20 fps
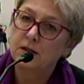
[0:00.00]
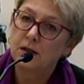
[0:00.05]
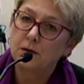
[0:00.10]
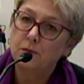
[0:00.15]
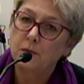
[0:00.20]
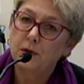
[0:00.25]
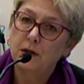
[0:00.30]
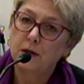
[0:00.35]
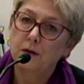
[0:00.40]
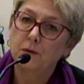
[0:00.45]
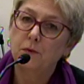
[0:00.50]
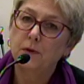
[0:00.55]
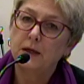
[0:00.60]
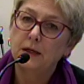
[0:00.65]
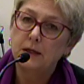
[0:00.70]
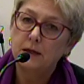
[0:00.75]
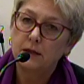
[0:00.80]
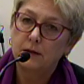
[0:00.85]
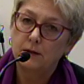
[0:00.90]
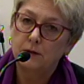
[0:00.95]
and
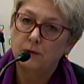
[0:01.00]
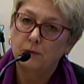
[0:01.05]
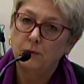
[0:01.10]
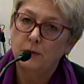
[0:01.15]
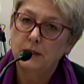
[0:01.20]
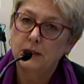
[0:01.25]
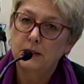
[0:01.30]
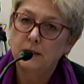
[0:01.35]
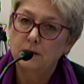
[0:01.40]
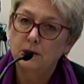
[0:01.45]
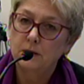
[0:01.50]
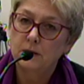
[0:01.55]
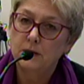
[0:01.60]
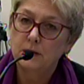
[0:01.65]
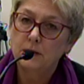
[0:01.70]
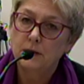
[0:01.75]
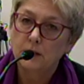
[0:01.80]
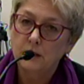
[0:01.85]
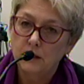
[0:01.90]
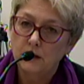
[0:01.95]
we
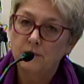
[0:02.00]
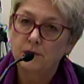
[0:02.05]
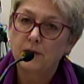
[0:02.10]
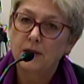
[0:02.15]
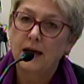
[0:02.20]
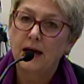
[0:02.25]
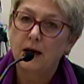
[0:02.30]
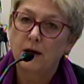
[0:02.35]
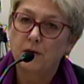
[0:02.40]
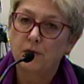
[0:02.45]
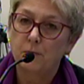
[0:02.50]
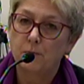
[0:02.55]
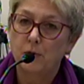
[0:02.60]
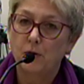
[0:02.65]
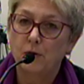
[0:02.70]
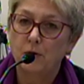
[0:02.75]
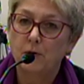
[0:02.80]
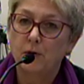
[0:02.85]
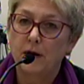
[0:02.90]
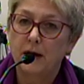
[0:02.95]
deliver the health
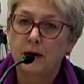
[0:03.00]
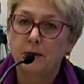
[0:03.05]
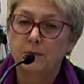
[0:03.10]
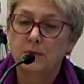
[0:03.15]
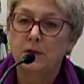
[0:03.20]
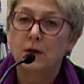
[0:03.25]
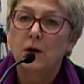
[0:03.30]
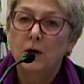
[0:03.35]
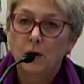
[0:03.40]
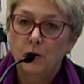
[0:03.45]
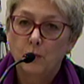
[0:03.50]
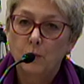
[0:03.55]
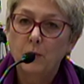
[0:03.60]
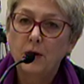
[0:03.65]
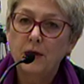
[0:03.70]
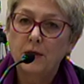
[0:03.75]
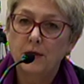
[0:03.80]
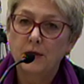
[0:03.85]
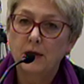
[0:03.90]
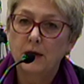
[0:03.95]
programs
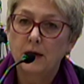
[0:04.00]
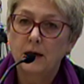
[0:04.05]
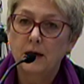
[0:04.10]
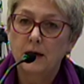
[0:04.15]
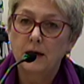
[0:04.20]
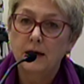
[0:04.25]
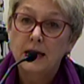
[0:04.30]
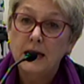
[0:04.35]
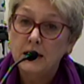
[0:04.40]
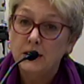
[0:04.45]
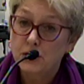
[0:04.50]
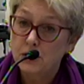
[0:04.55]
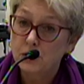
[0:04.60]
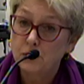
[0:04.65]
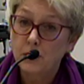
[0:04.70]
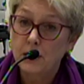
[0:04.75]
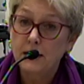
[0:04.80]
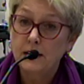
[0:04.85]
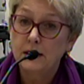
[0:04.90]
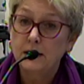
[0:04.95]
with
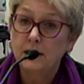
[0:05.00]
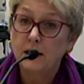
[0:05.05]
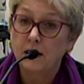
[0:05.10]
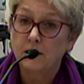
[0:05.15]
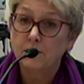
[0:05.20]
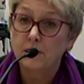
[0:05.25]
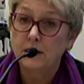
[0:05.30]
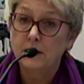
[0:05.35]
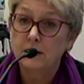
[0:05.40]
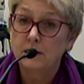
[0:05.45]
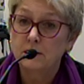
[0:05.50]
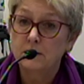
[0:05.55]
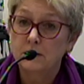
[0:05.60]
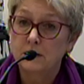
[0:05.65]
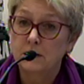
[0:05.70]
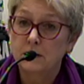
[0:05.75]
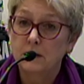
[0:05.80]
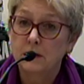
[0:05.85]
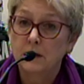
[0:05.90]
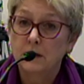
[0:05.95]
integrated
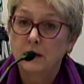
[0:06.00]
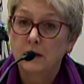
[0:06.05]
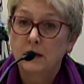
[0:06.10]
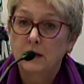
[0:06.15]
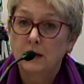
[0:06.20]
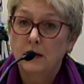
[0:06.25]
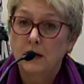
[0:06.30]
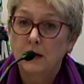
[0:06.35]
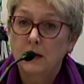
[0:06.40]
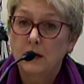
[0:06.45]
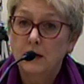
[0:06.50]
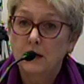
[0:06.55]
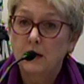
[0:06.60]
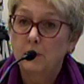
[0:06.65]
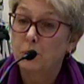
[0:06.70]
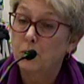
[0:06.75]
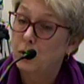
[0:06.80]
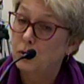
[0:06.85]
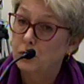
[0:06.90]
governance approach.